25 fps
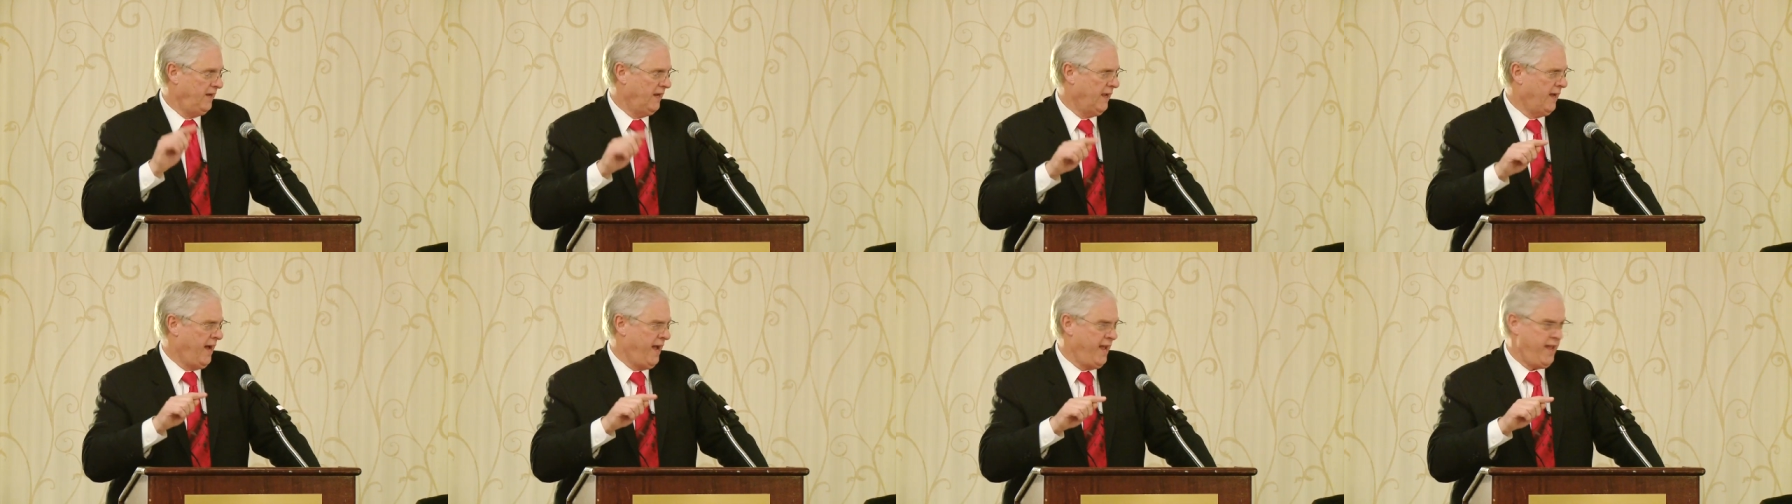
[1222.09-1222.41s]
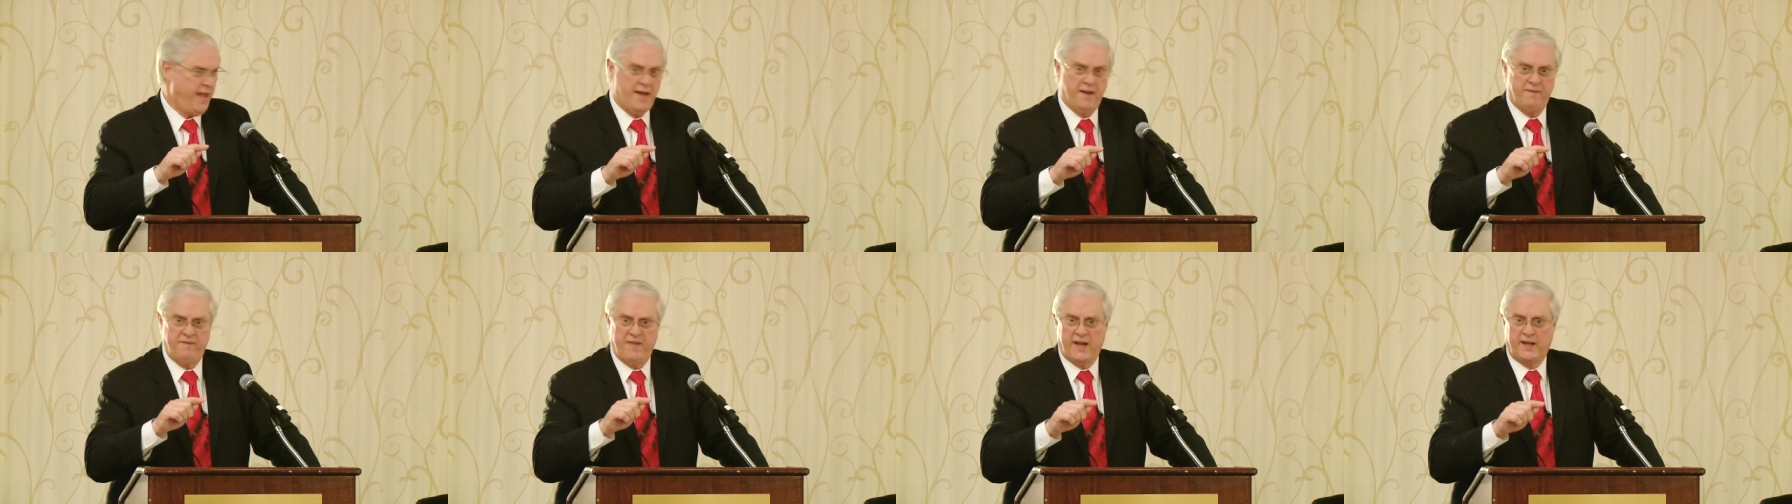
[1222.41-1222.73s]
I
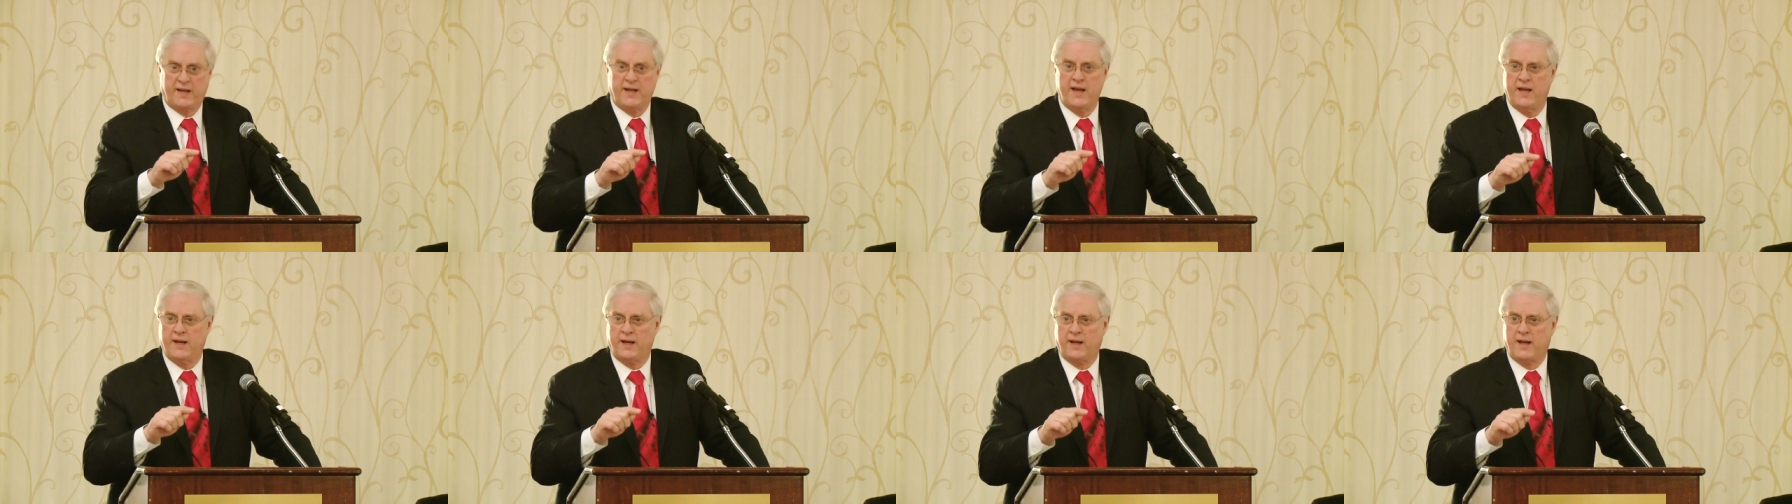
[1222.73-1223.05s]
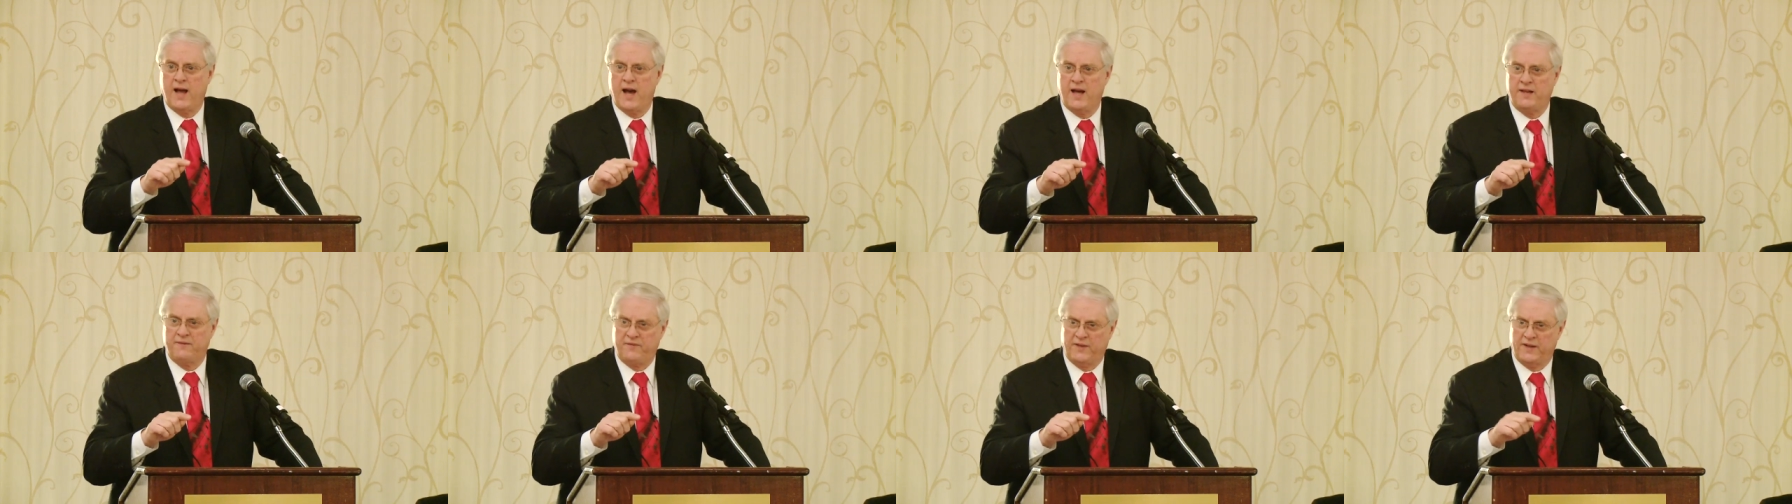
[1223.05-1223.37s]
have that kind of
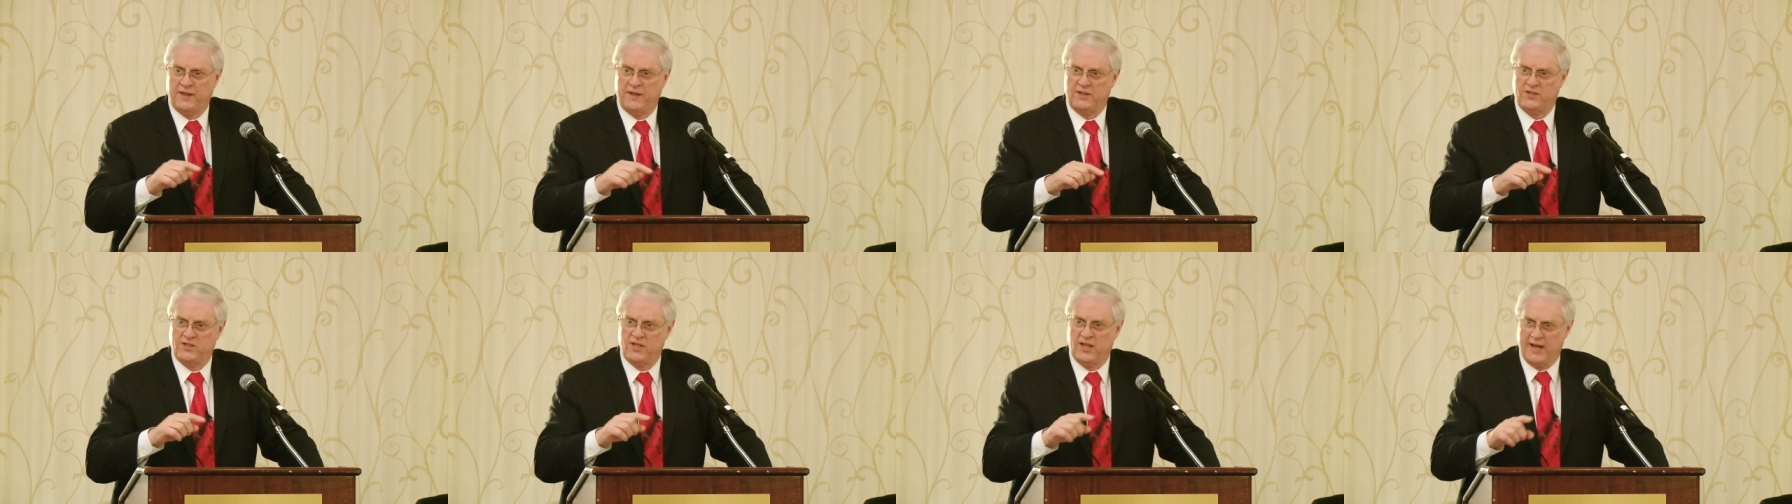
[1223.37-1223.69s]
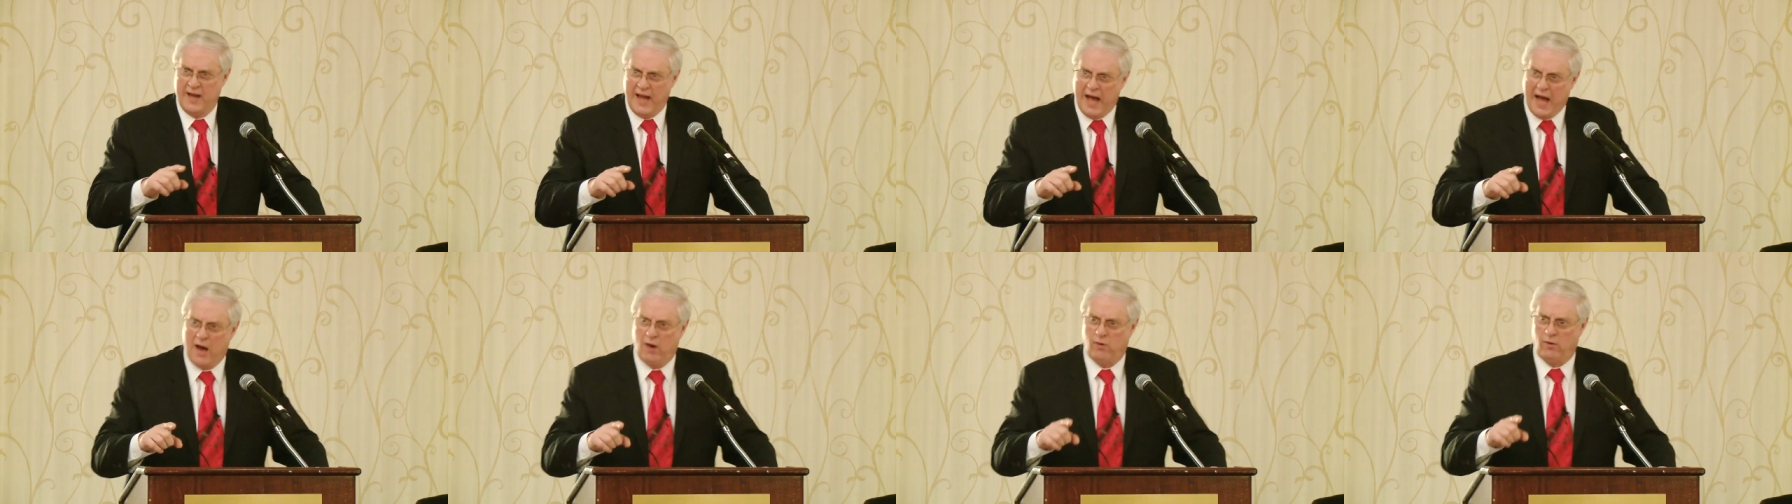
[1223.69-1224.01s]
confidence in
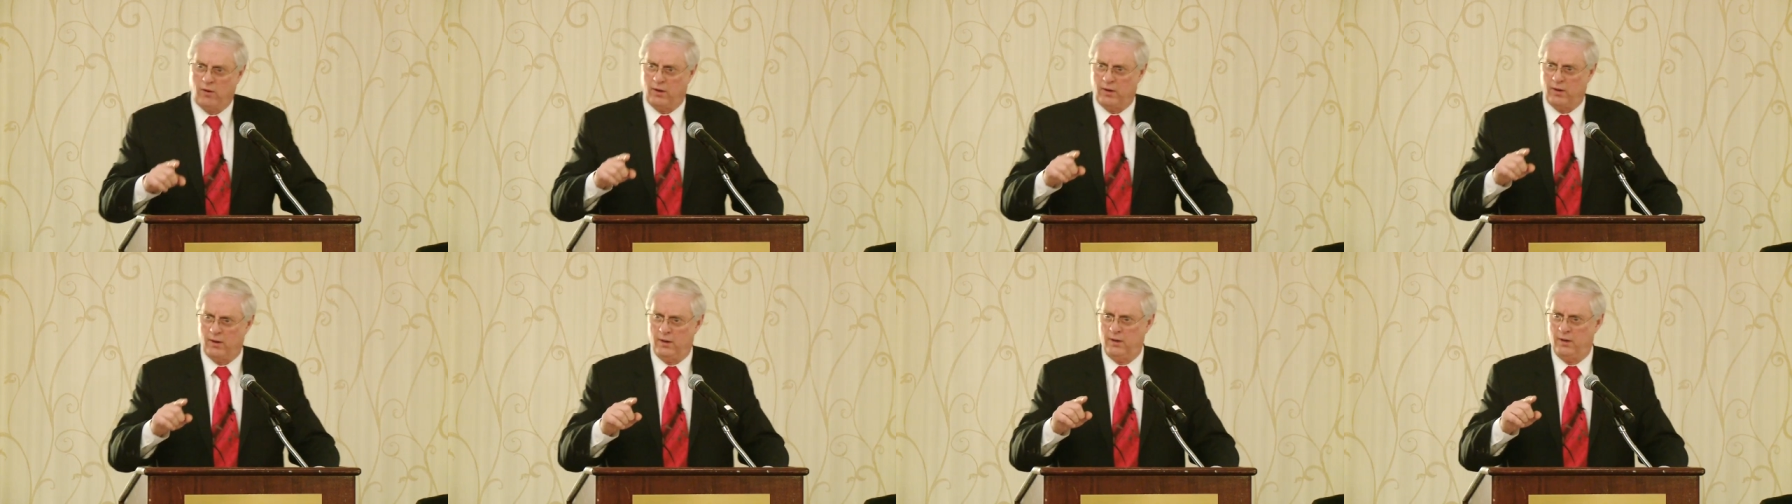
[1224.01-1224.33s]
our